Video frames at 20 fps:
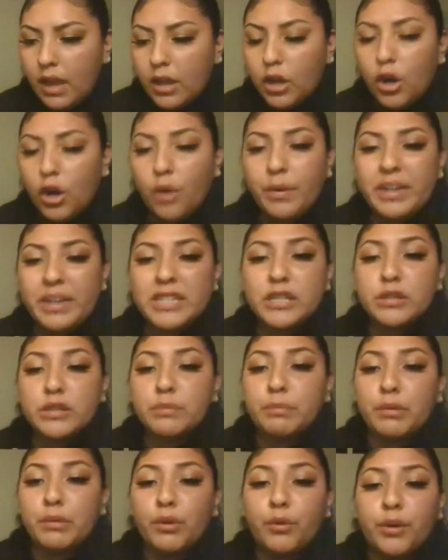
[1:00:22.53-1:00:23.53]
Go
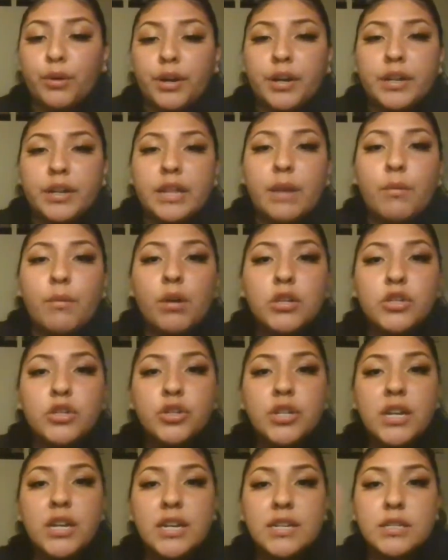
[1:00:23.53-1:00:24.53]
explore. They
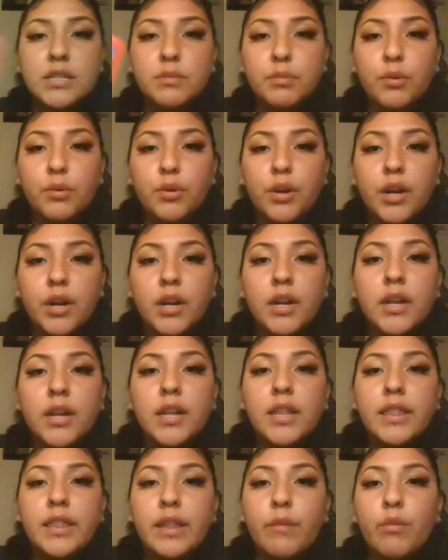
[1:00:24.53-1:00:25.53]
want you to explore.
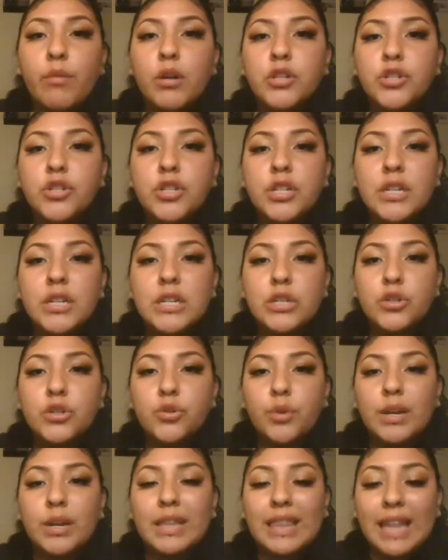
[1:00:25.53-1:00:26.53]
They want you to
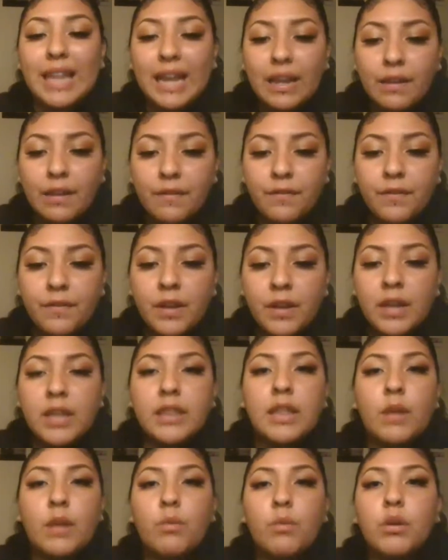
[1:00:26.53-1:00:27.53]
enjoy life.
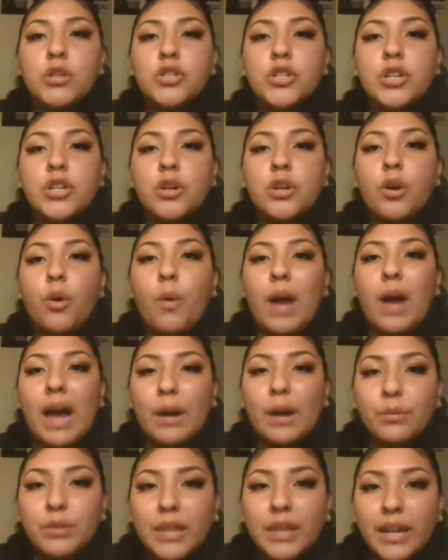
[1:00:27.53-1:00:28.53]
They want you to go
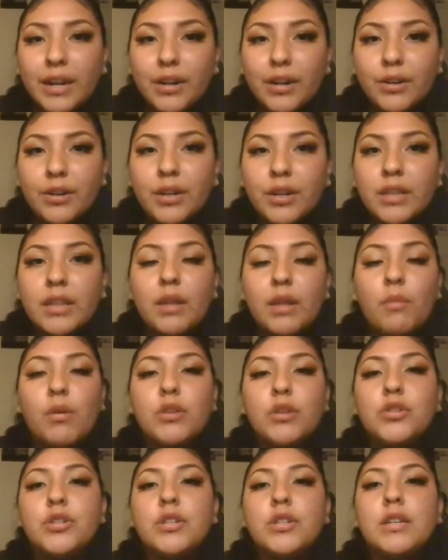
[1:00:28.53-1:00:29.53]
out there. They
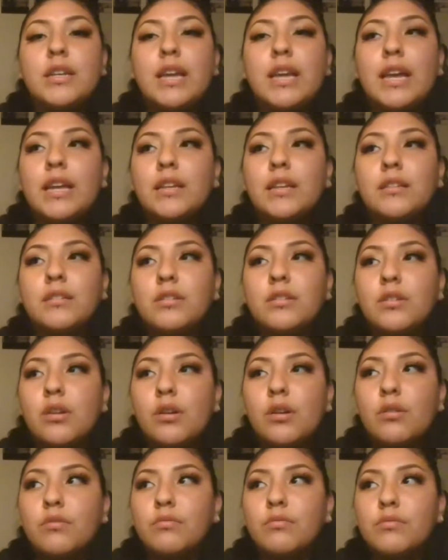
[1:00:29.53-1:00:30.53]
want you to get,
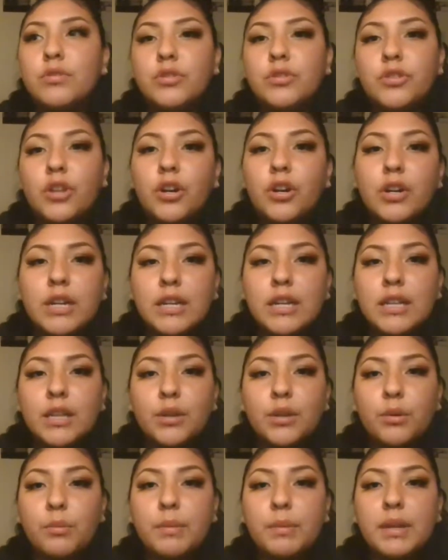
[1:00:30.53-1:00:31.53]
dirty a
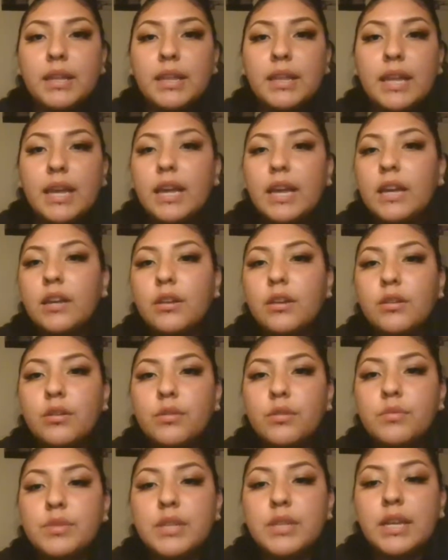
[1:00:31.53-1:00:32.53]
little bit, like, you know
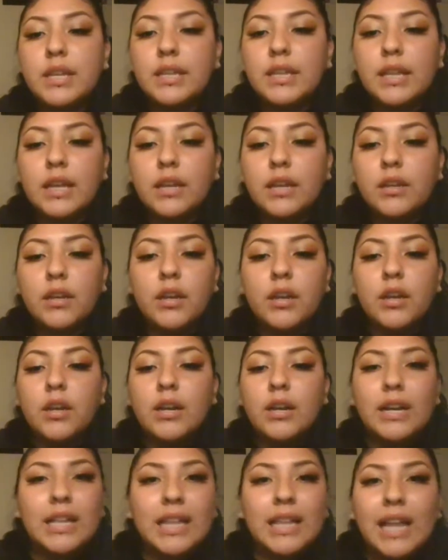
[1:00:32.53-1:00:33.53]
what I'm saying? Like
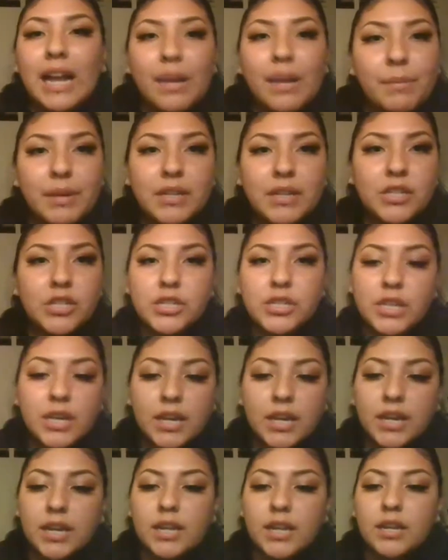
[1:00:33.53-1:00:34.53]
climbing
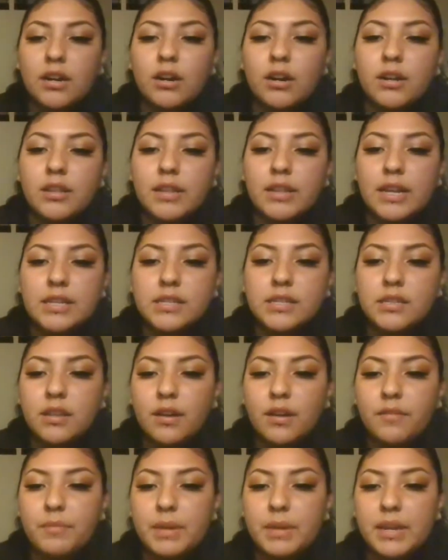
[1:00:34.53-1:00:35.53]
shit and all that
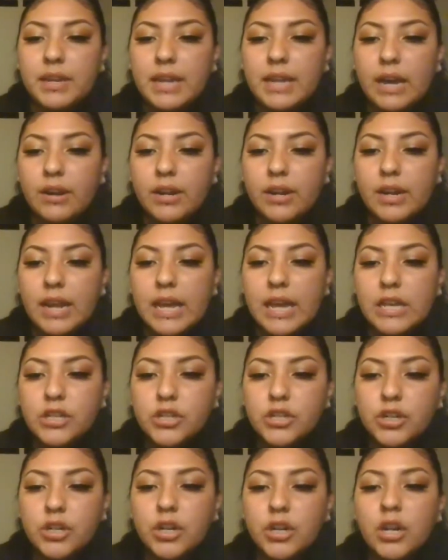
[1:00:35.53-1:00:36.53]
stuff, being out in
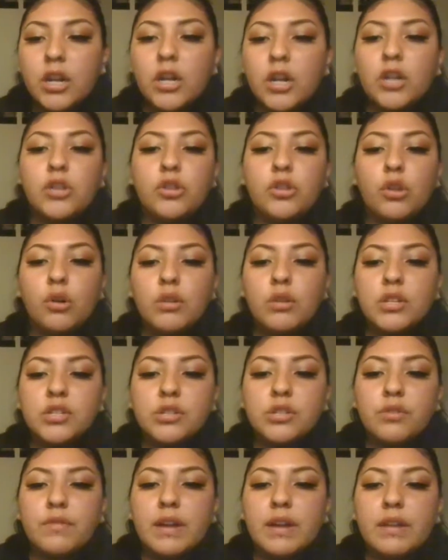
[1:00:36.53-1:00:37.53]
nature.
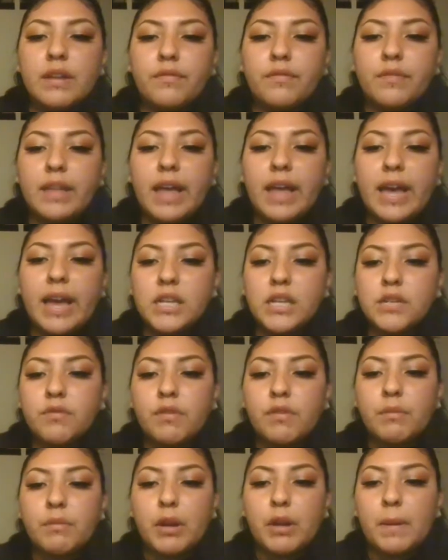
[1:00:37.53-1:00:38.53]
Notice the red flags
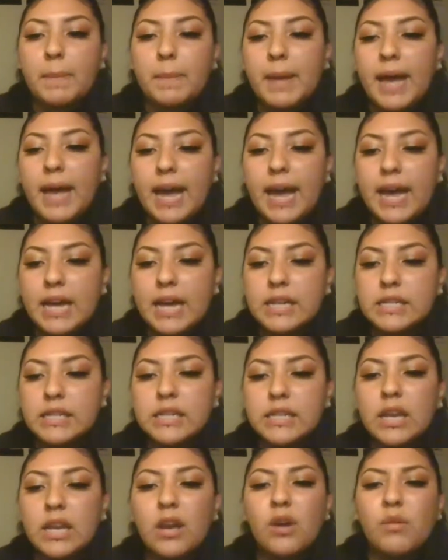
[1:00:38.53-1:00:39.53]
from your
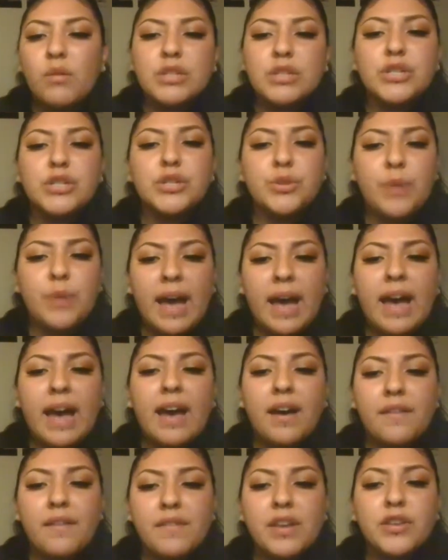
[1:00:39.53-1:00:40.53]
past, which you
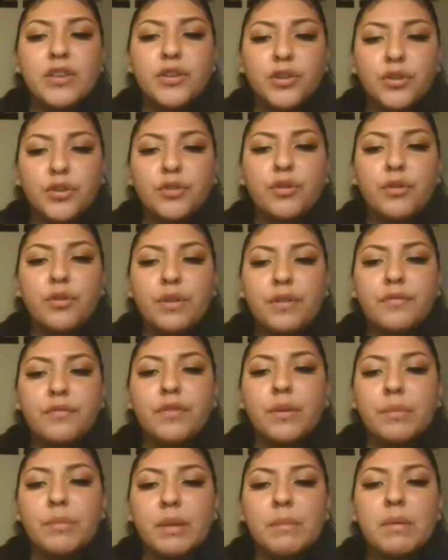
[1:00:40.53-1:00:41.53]
have, and you're growing
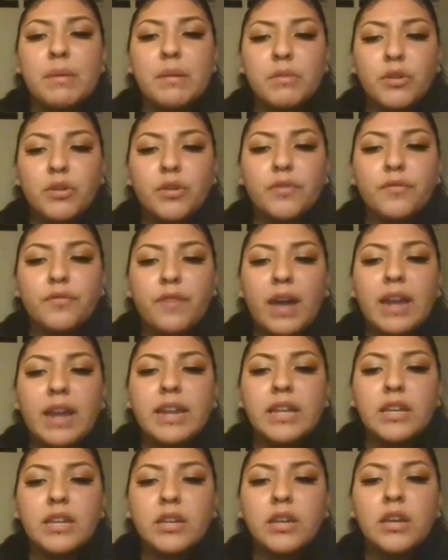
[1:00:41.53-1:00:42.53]
from them and you're
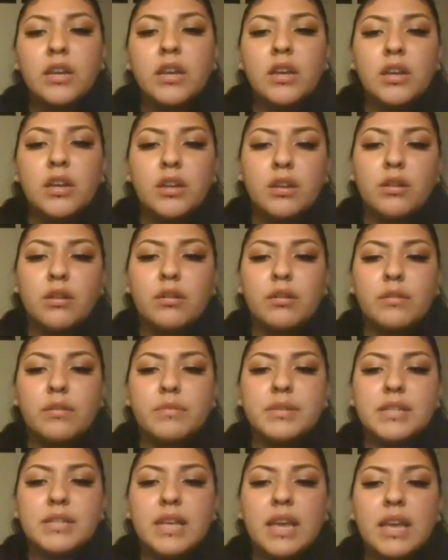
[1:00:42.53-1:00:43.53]
fighting, you know what
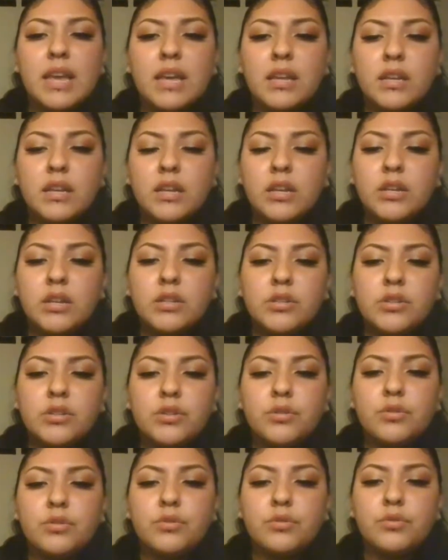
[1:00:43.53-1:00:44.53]
I'm saying?
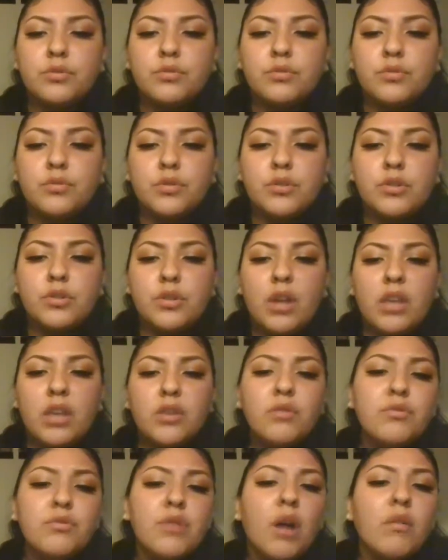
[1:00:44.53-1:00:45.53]
And
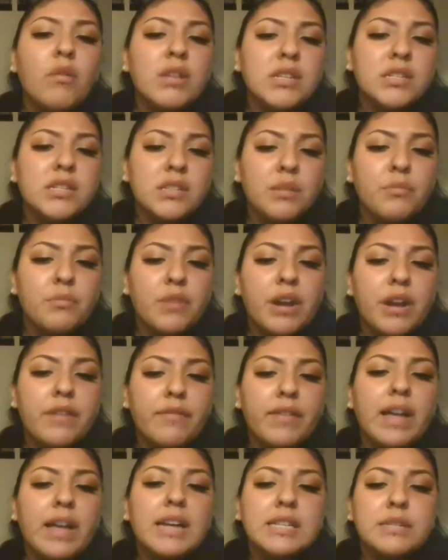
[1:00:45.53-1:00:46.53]
you notice some red
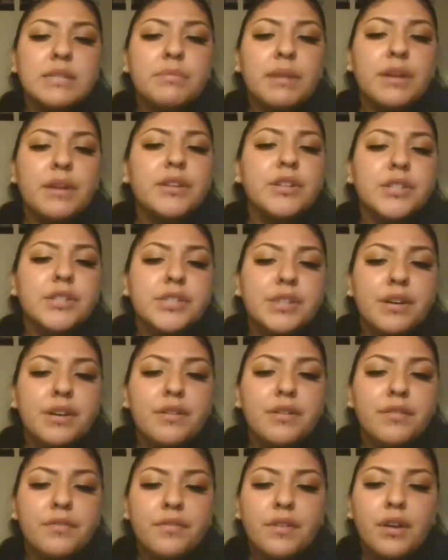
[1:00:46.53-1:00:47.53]
flags about
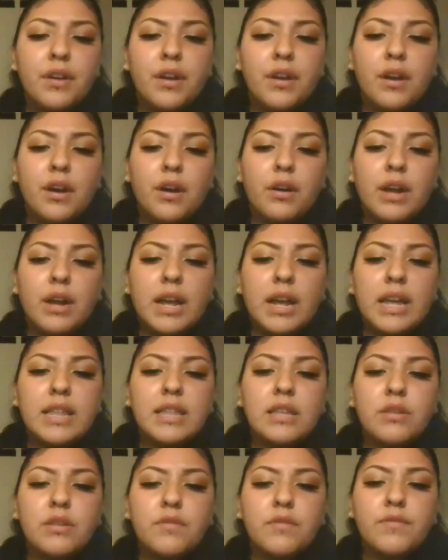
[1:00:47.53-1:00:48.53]
yourself, okay,
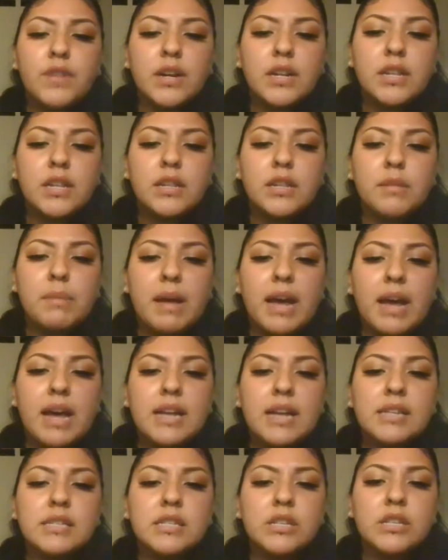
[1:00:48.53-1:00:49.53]
that you've done in the
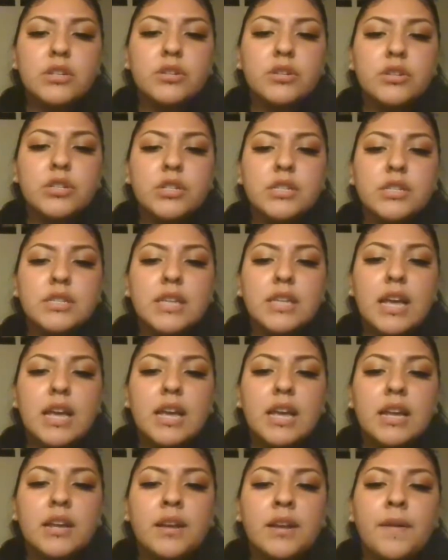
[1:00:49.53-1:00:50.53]
past, and you're just
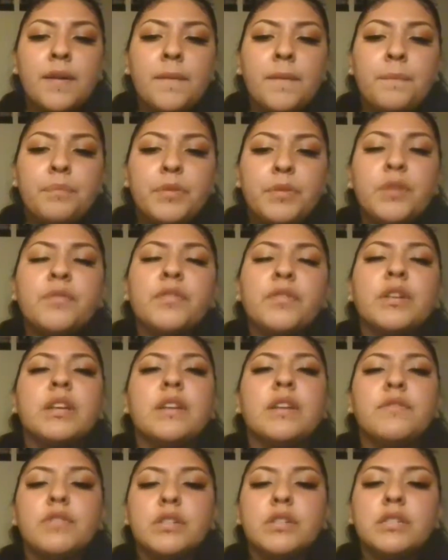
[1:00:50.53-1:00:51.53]
like, you
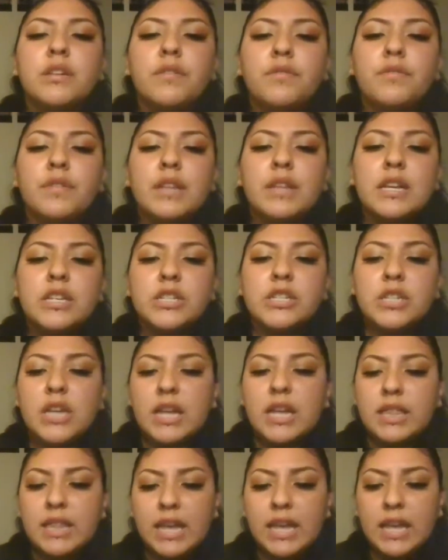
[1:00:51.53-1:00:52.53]
forgive yourself for that
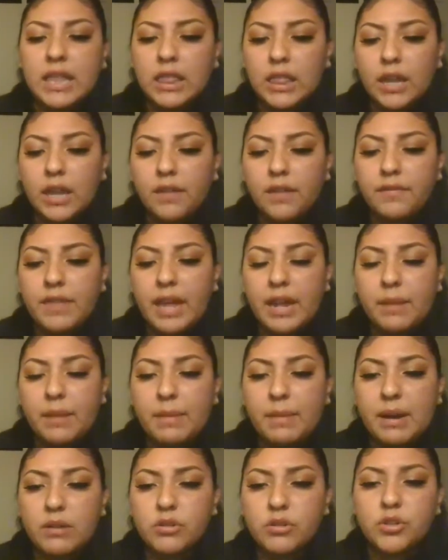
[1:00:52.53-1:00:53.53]
shit, and they love that
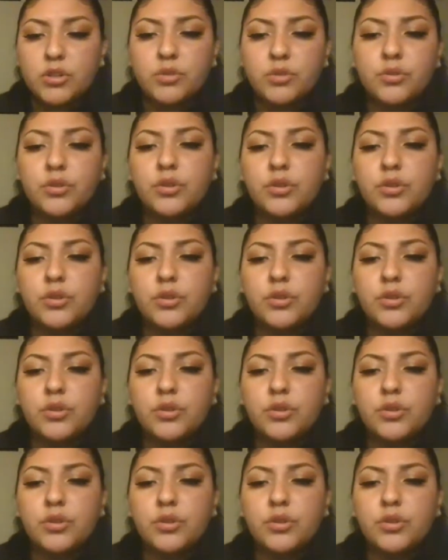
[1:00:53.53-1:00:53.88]
about you.